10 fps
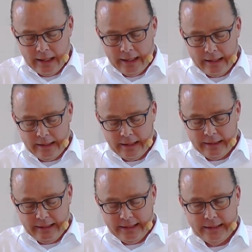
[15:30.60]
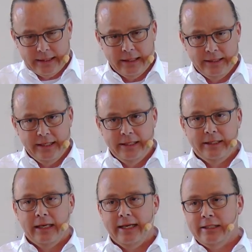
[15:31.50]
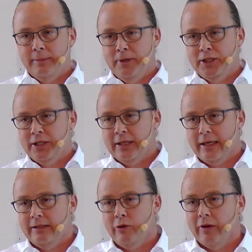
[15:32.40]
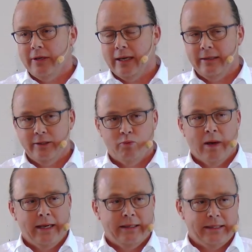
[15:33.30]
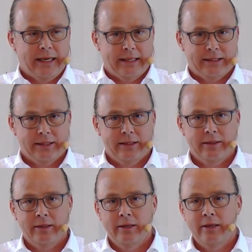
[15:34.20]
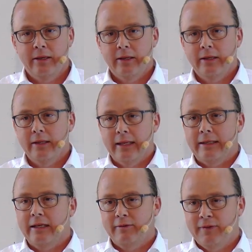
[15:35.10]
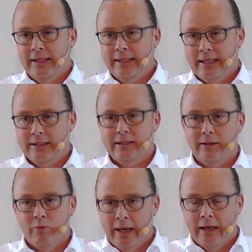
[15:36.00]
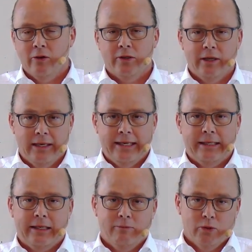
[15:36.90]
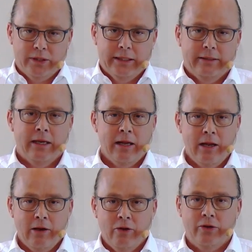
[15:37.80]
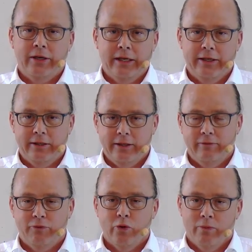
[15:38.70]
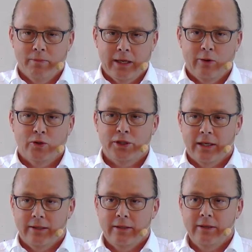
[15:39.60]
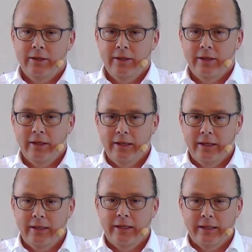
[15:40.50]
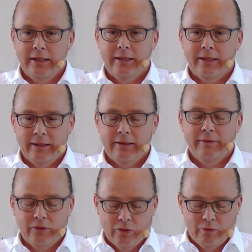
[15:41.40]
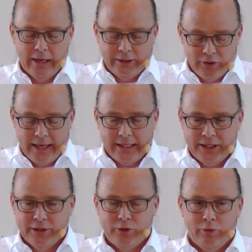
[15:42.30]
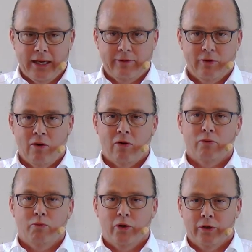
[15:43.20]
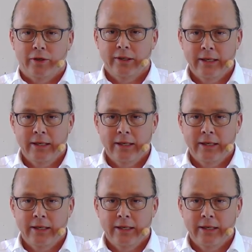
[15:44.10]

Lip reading: And this digital exhibition that you have done is one task that is fantastic. When I got the link and was in looking at it from Åsa, and congratulations to that hard work